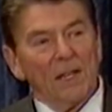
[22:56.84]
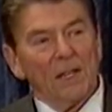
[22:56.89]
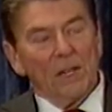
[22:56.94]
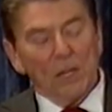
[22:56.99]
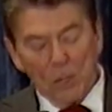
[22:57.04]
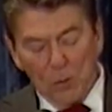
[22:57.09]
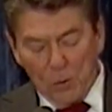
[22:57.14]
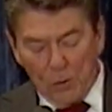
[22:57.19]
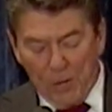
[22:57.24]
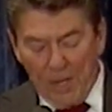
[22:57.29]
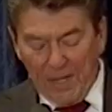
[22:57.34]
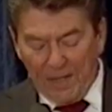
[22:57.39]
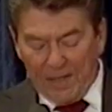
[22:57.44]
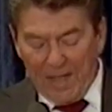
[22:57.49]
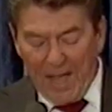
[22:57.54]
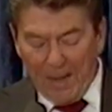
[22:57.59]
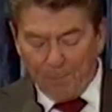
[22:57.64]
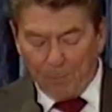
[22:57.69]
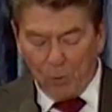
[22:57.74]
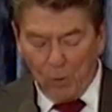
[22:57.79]
do you think
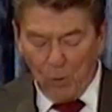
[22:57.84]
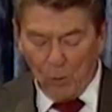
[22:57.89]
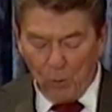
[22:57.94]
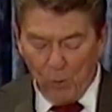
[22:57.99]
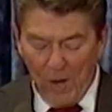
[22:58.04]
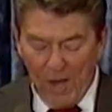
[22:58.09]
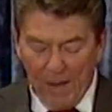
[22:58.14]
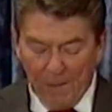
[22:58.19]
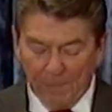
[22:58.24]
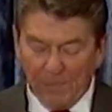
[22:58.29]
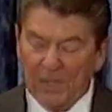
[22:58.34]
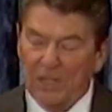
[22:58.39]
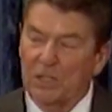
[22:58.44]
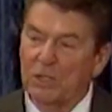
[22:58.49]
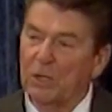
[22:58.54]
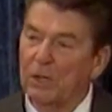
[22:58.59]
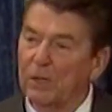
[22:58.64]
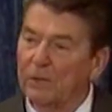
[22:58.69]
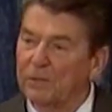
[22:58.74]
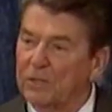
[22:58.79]
that program
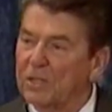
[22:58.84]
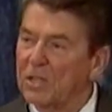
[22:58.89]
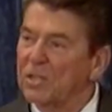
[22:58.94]
deserves